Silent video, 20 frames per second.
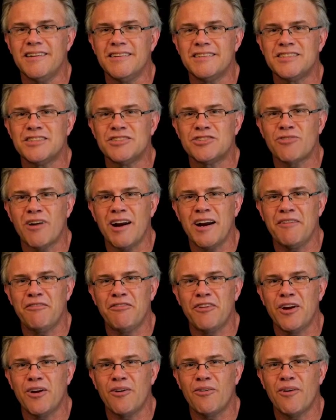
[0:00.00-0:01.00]
to try to
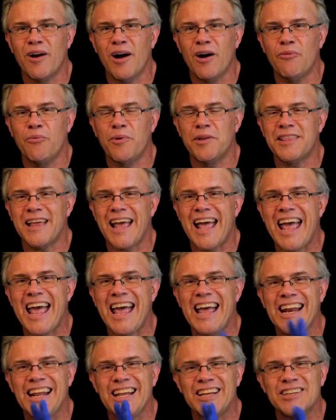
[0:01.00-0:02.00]
figure out with
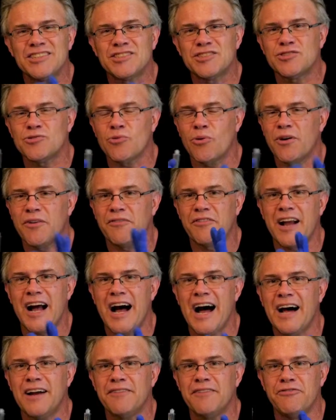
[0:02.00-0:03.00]
any sort of
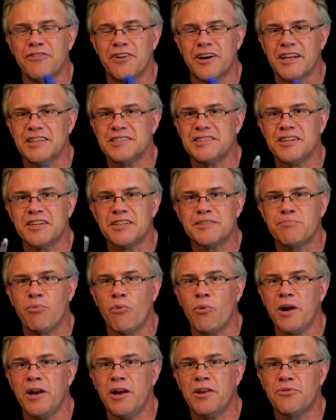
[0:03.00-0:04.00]
confidence that it's
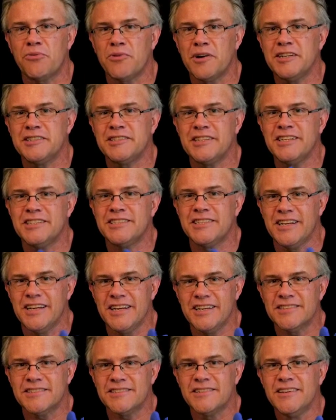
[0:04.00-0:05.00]
0.3
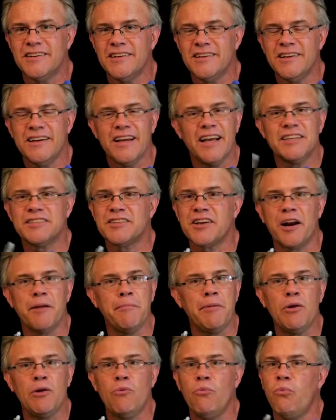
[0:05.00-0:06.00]
cc's is going to
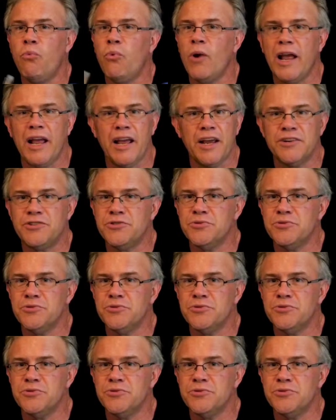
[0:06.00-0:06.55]
be way too